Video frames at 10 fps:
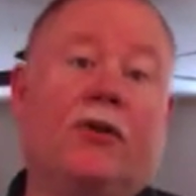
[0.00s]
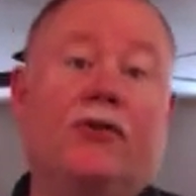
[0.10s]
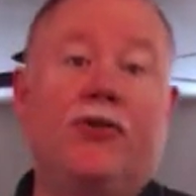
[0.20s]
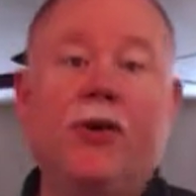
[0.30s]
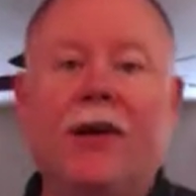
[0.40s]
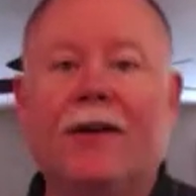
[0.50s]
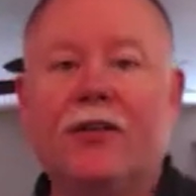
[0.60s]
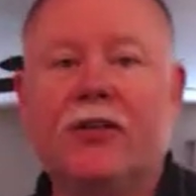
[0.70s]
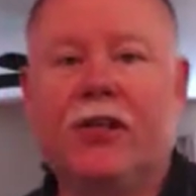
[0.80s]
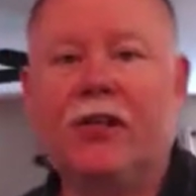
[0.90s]

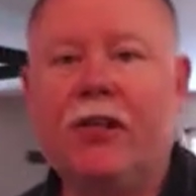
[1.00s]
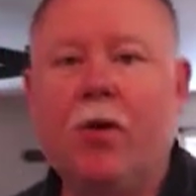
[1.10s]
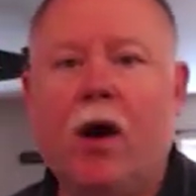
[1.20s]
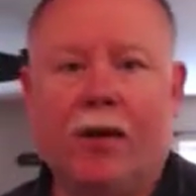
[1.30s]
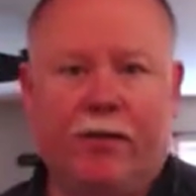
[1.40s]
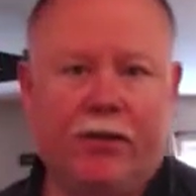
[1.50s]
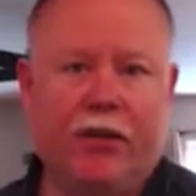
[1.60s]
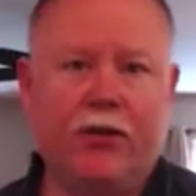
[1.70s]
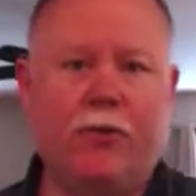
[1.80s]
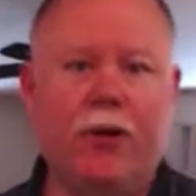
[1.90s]
261 of the
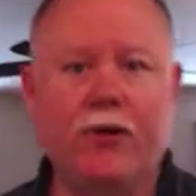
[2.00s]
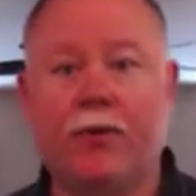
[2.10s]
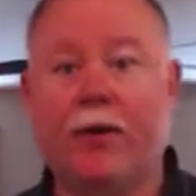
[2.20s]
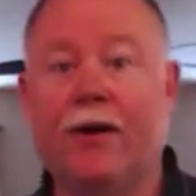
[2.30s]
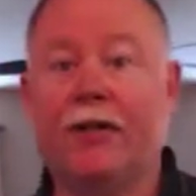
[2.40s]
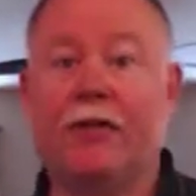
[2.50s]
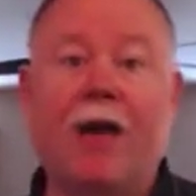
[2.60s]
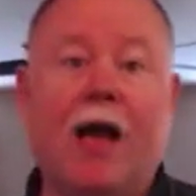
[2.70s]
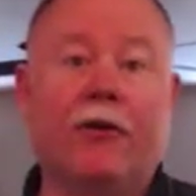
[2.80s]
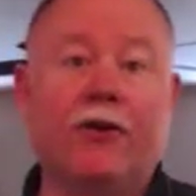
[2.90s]
Situation Awareness
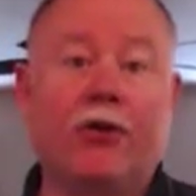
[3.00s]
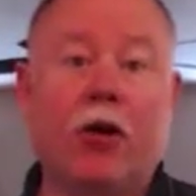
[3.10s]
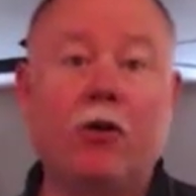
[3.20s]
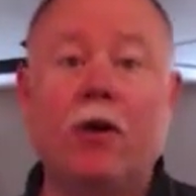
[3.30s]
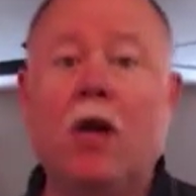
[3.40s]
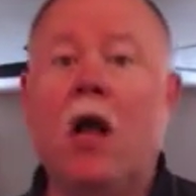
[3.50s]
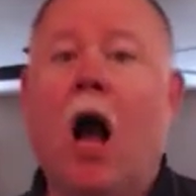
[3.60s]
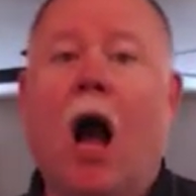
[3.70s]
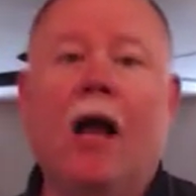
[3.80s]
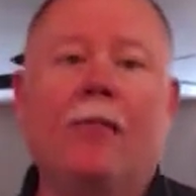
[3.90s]
Matters show.
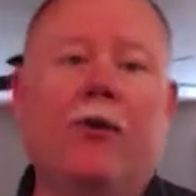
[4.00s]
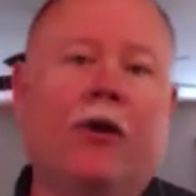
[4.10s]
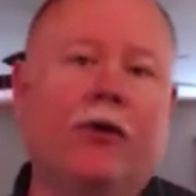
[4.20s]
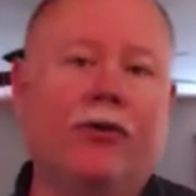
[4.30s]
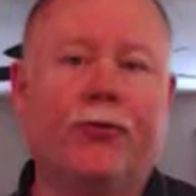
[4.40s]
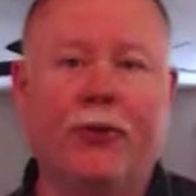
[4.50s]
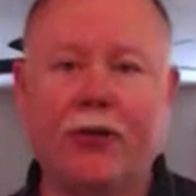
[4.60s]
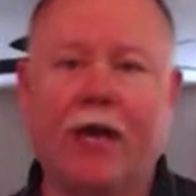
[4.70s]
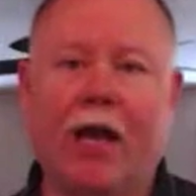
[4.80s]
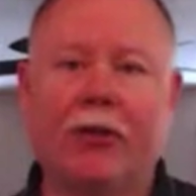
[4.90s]
I'm your host,
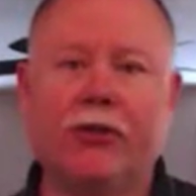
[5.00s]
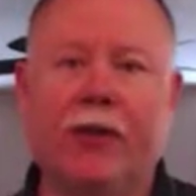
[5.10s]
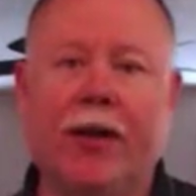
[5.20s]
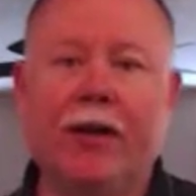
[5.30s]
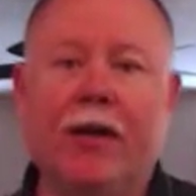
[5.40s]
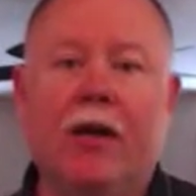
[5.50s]
Rich Gasaway.